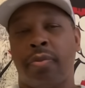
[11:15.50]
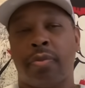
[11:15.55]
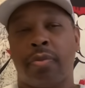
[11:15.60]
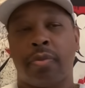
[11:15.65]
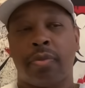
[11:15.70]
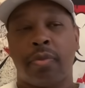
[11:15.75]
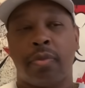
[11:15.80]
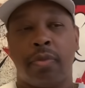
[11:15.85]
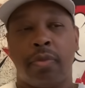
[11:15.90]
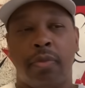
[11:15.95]

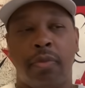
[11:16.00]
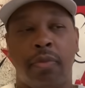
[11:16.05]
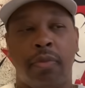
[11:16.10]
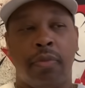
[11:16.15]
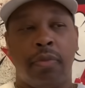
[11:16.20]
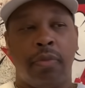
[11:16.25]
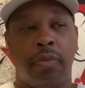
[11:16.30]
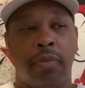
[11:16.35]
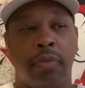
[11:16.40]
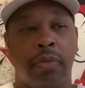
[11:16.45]

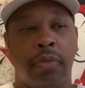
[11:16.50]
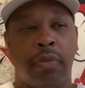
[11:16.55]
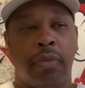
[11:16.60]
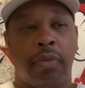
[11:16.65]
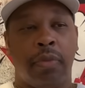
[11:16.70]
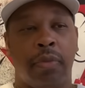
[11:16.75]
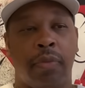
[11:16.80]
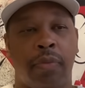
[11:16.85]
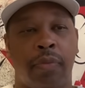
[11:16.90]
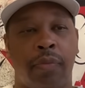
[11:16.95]

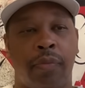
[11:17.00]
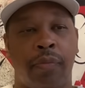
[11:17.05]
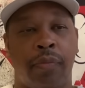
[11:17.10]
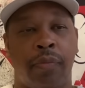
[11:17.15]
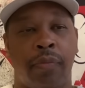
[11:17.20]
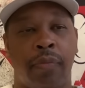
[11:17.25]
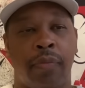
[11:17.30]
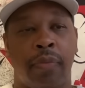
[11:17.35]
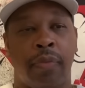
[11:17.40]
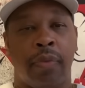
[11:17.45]

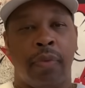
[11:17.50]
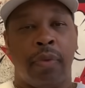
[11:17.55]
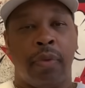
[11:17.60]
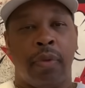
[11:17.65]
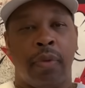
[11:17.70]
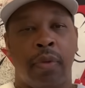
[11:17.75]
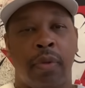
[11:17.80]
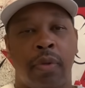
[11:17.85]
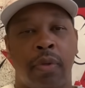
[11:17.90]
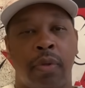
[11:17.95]

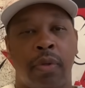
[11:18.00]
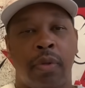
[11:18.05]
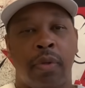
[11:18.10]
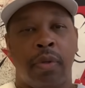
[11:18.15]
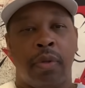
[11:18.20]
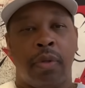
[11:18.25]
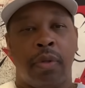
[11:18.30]
No one is speaking in this clip.